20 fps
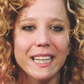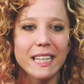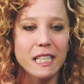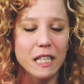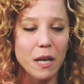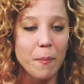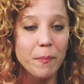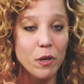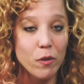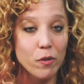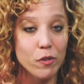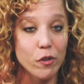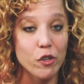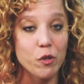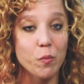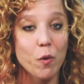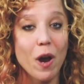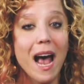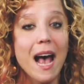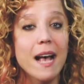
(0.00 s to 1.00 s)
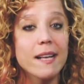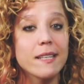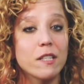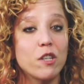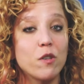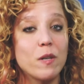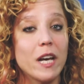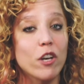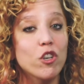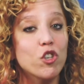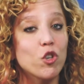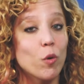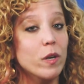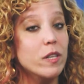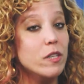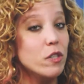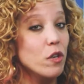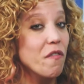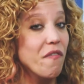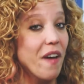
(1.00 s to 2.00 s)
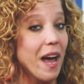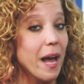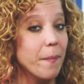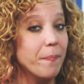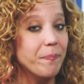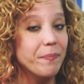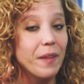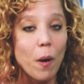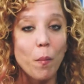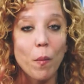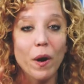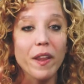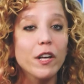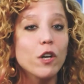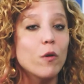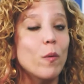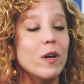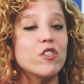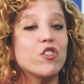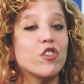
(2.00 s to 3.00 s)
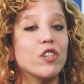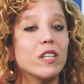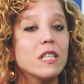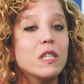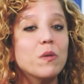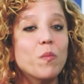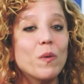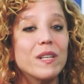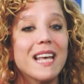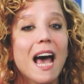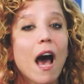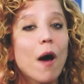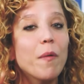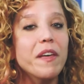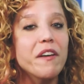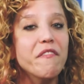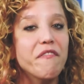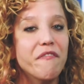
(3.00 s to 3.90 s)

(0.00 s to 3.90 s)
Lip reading: Some users were asked to take a short survey, and one of the questions was how they